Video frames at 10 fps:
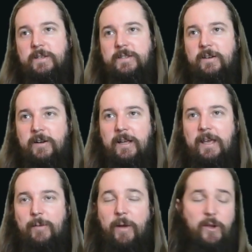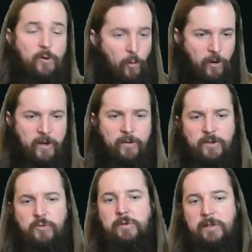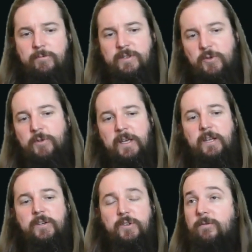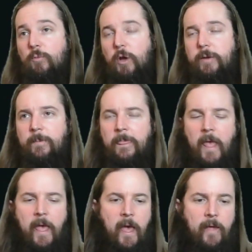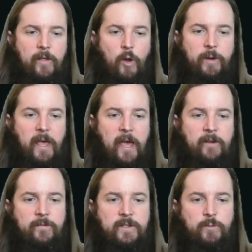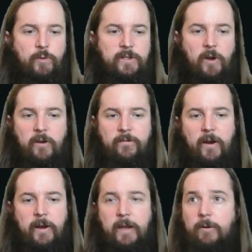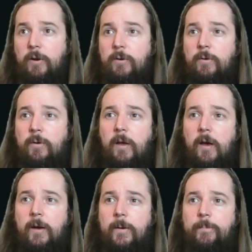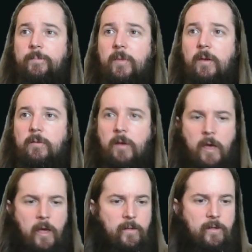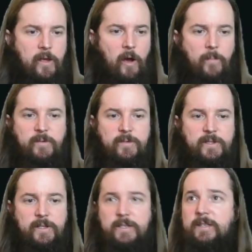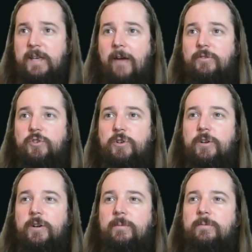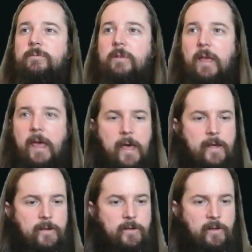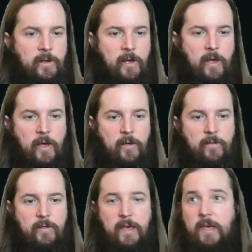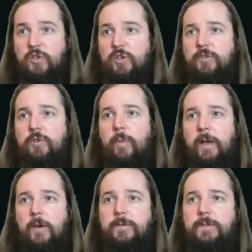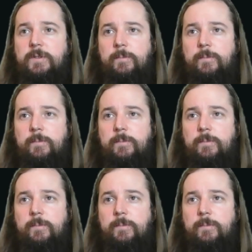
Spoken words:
that are going to get hit by your aura, usually resulting in a 2-for-1. The opening hand for this one is Heartfire Hero, the Optimistic Scavenger, and the Sheltered by Ghosts.